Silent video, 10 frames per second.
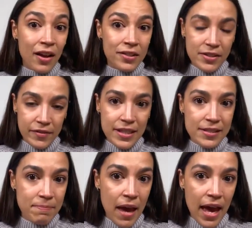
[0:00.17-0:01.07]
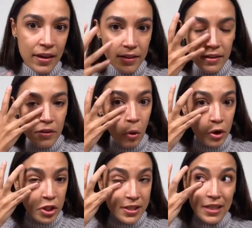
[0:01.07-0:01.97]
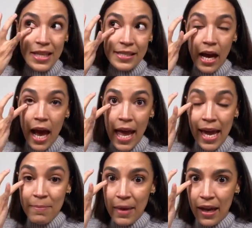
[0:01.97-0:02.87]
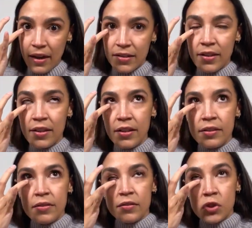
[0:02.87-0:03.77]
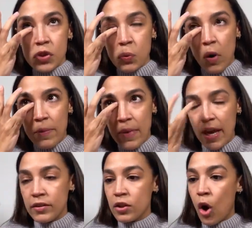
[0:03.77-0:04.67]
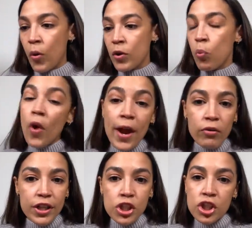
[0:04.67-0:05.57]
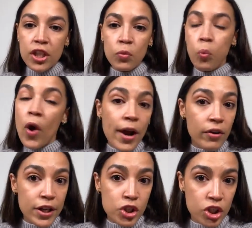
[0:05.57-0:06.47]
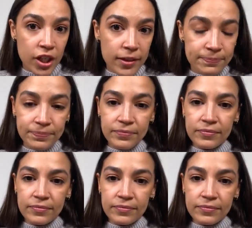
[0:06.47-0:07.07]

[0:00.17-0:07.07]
yells of these men, or just a man, just one man going, "Where is she? Where is she?"